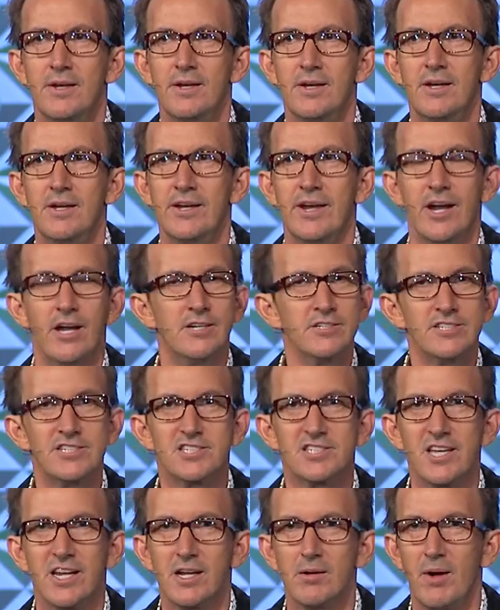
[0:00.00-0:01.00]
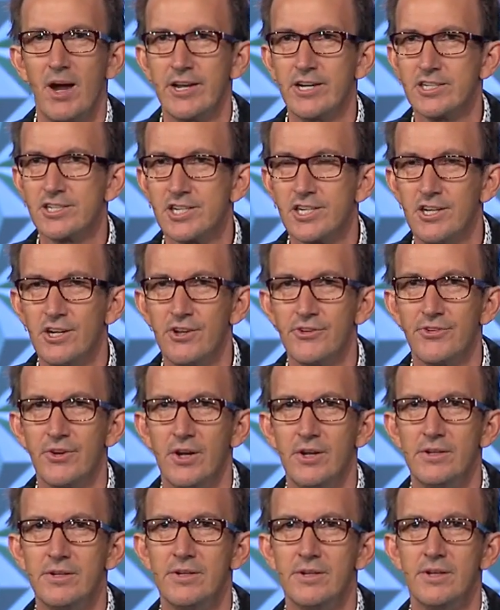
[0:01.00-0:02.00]
and you don't just think about your
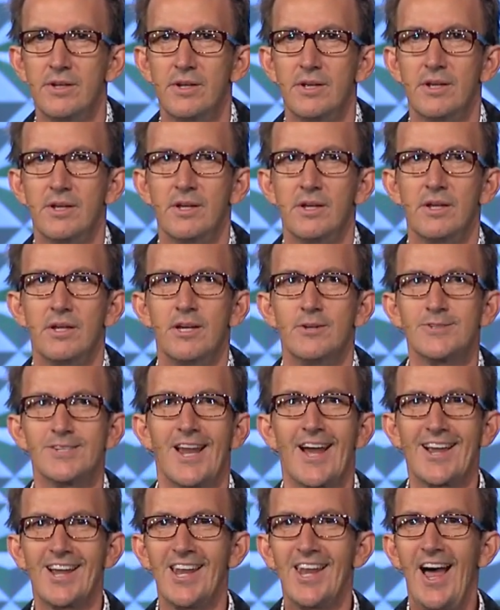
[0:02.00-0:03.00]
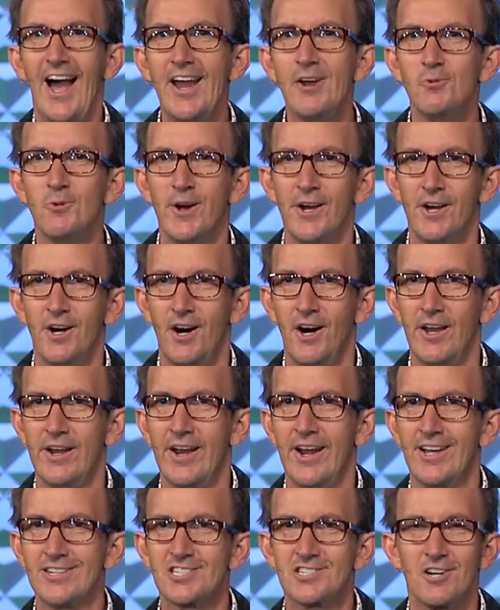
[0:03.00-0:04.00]
children. It was like a light went on,
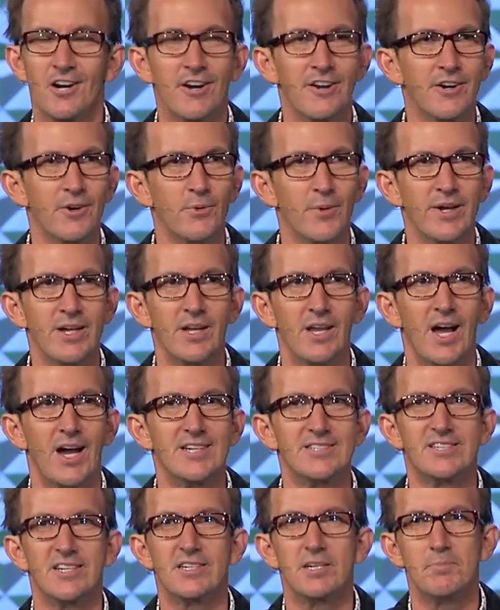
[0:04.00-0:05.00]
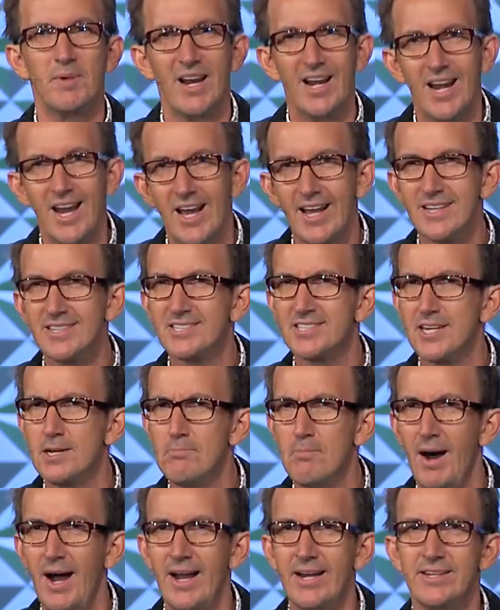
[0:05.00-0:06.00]
and I started to realize that to be legacy
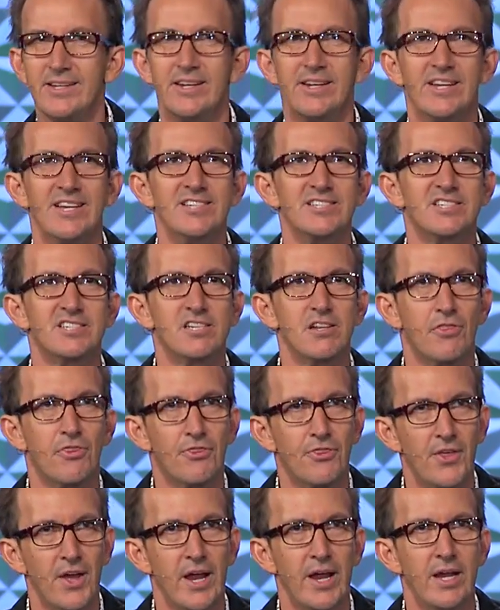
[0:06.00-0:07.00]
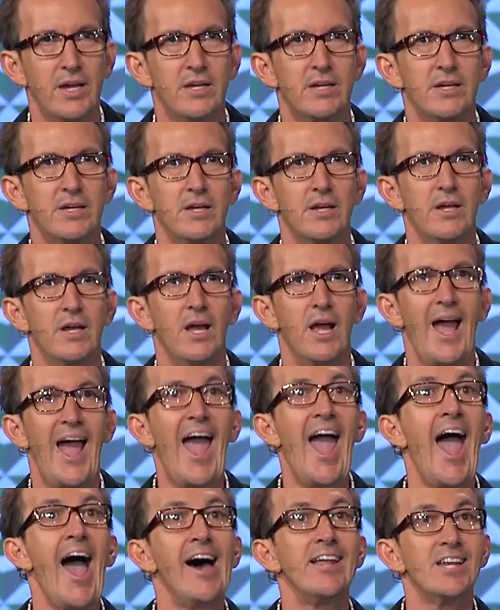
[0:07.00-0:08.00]
minded is to think
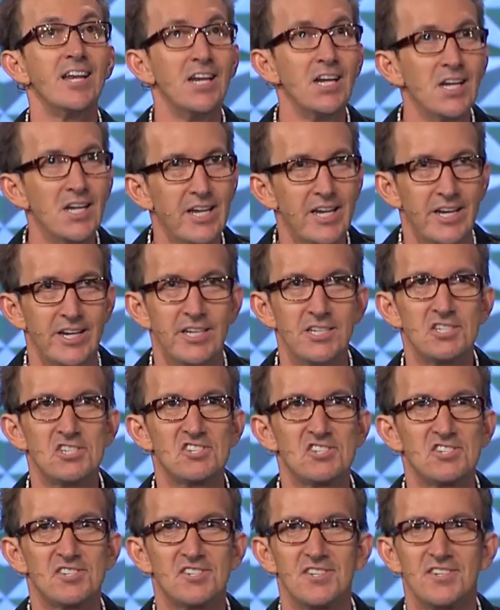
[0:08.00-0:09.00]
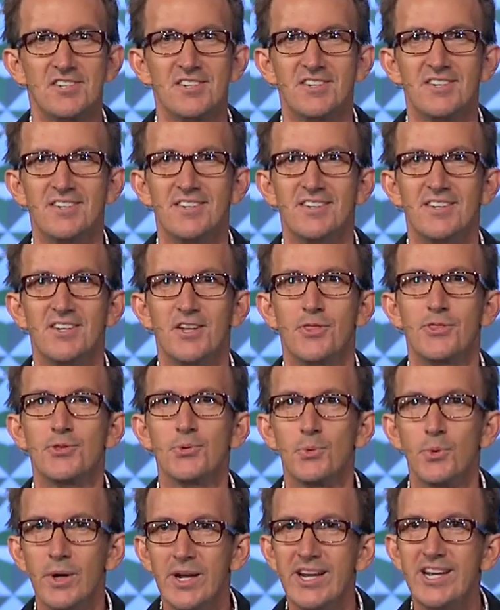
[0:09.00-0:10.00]
at least
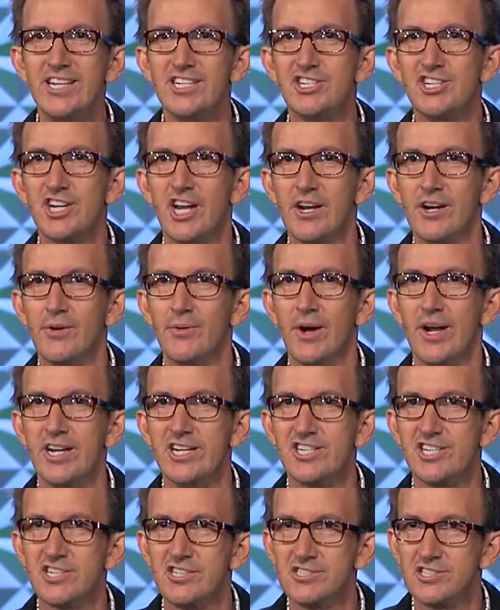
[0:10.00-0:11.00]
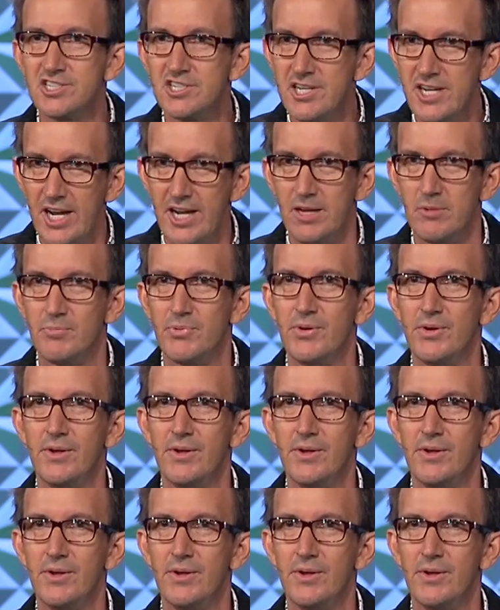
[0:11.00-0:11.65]
three generations deep.